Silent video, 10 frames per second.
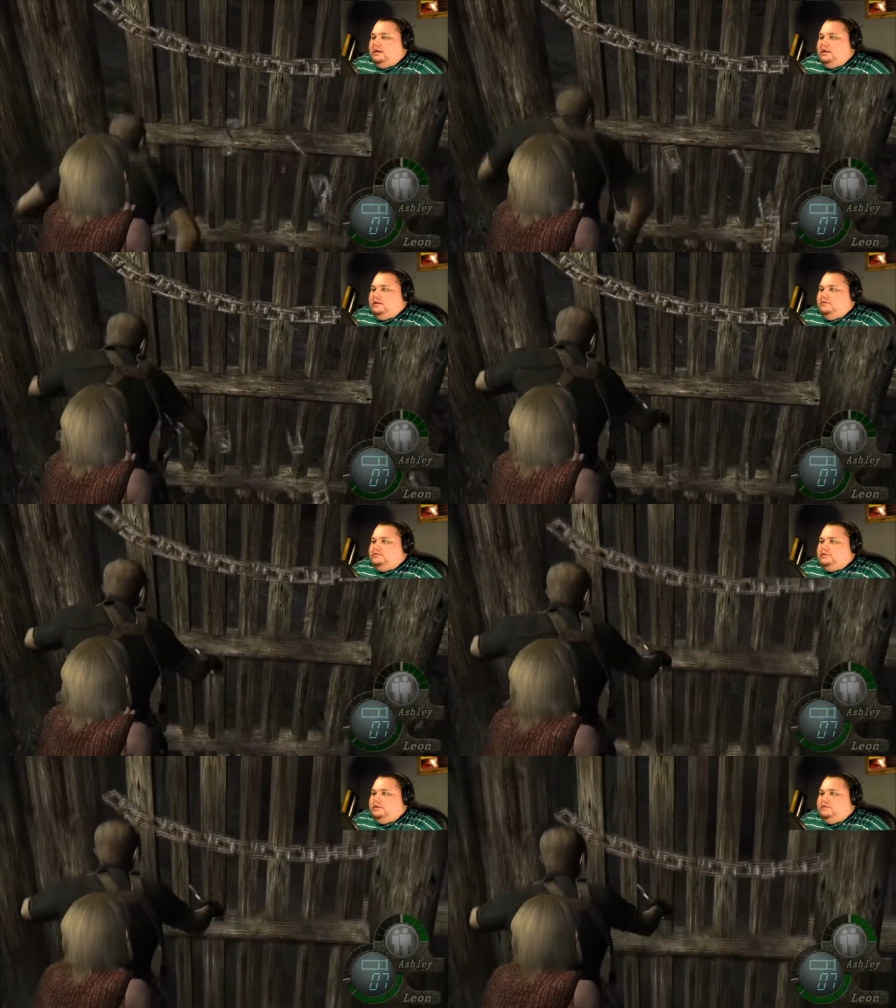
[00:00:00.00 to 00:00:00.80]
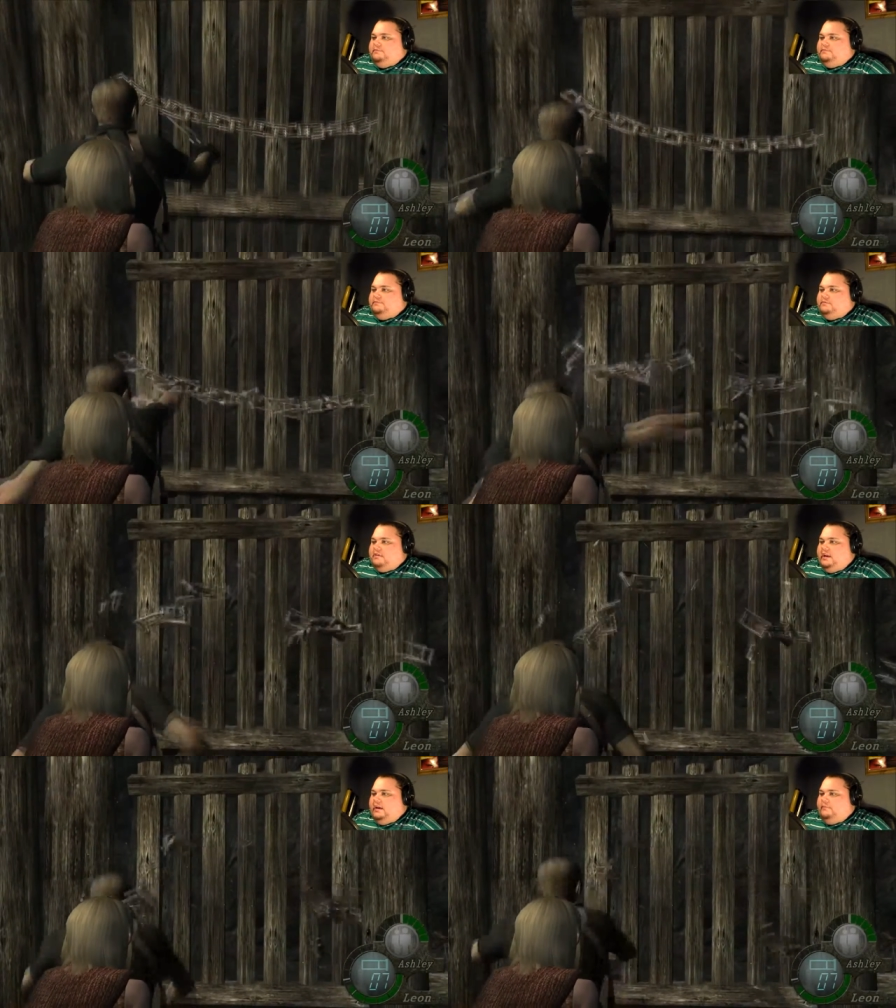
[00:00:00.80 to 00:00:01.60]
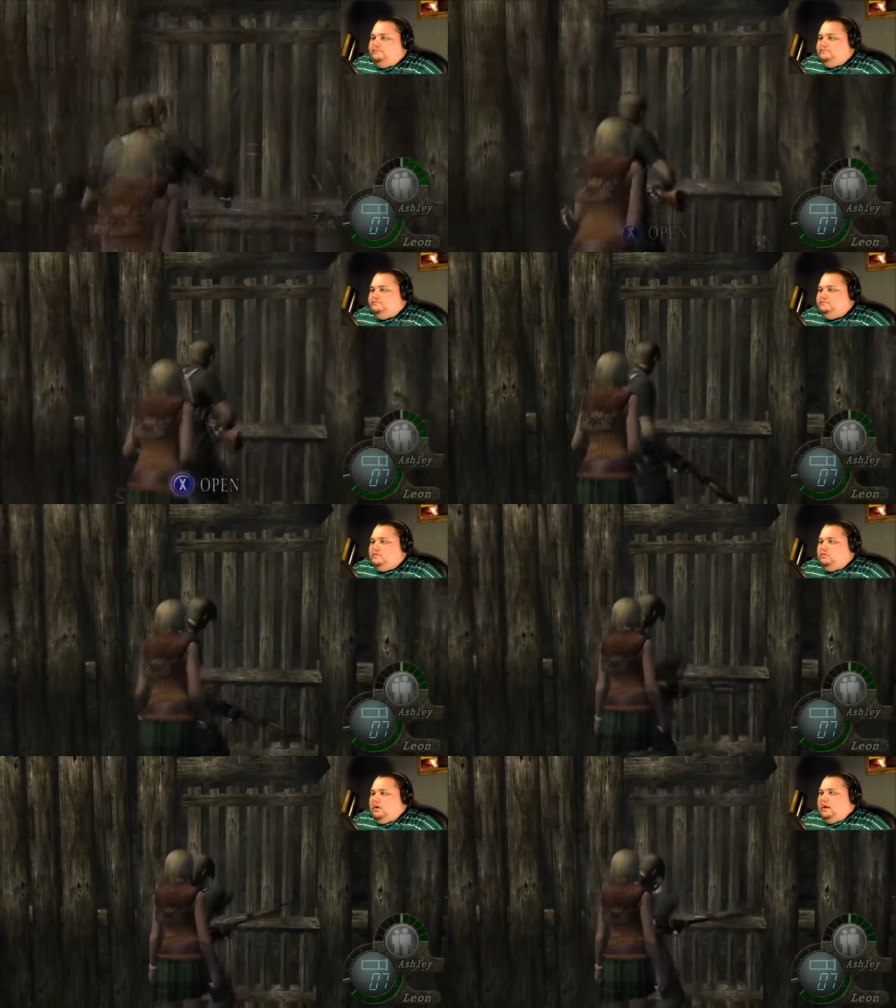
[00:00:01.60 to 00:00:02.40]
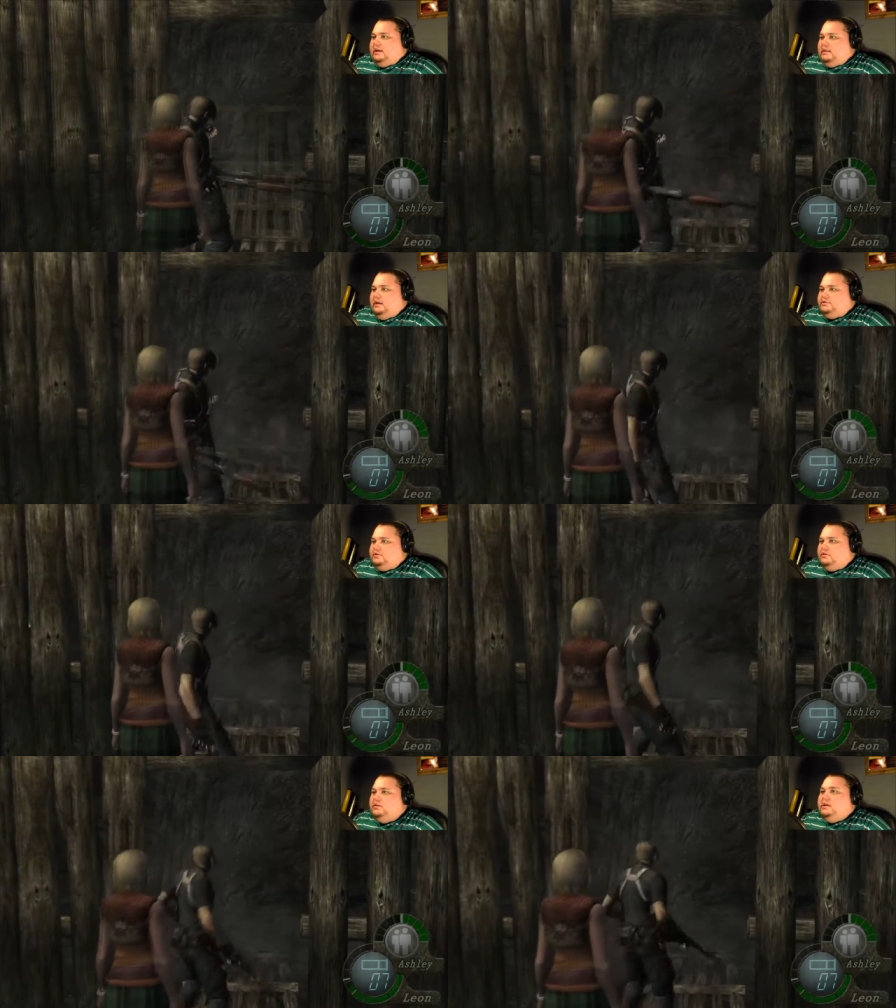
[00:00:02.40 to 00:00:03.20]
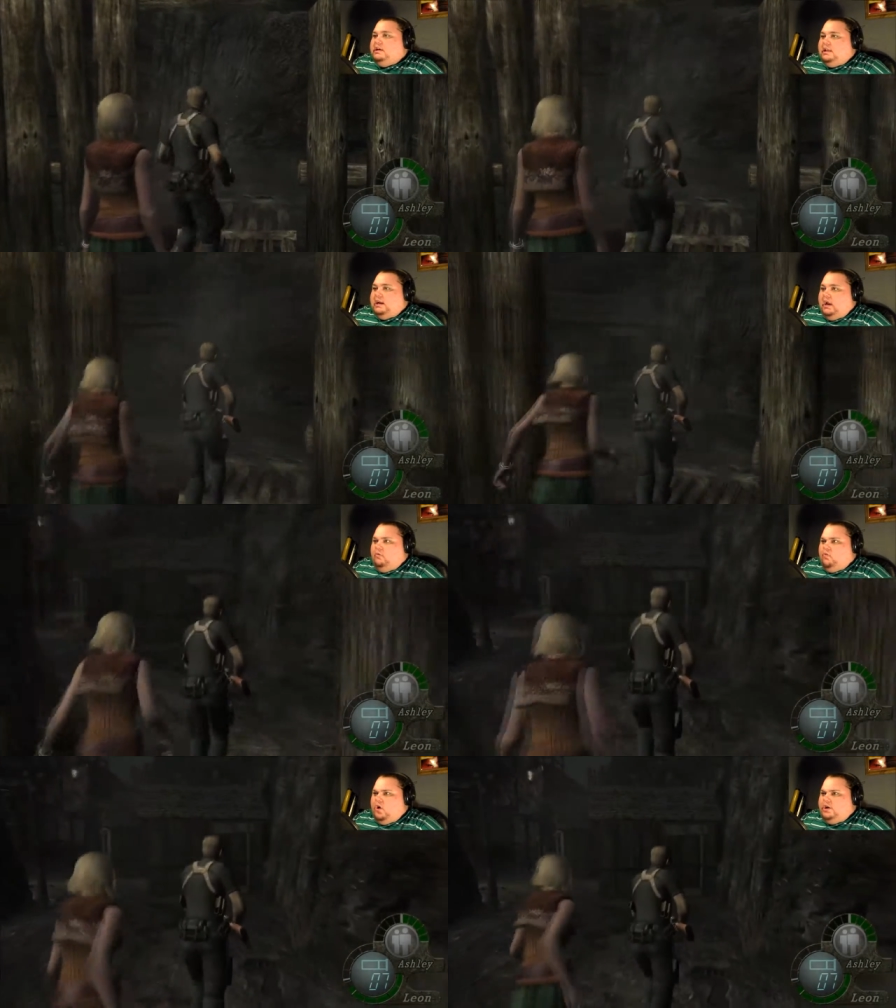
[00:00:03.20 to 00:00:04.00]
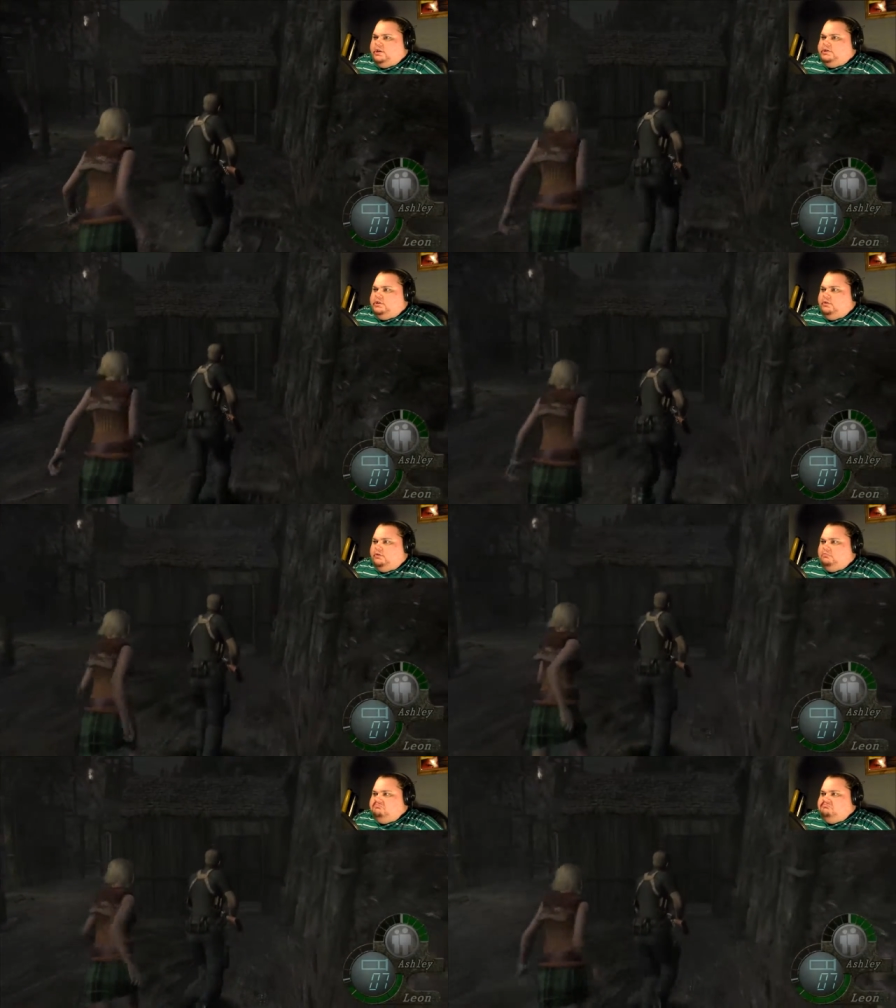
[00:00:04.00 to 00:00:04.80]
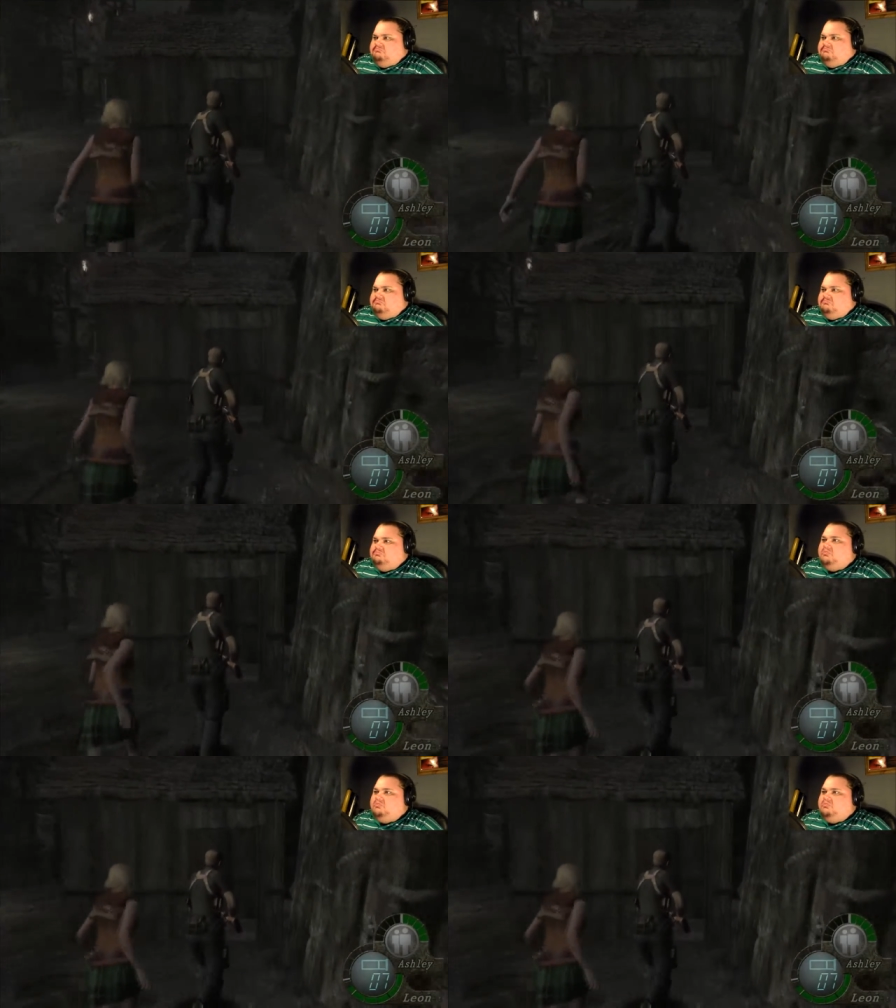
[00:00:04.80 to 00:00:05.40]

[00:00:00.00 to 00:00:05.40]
I didn't use the damn rocket launcher like I wanted to. Hmm.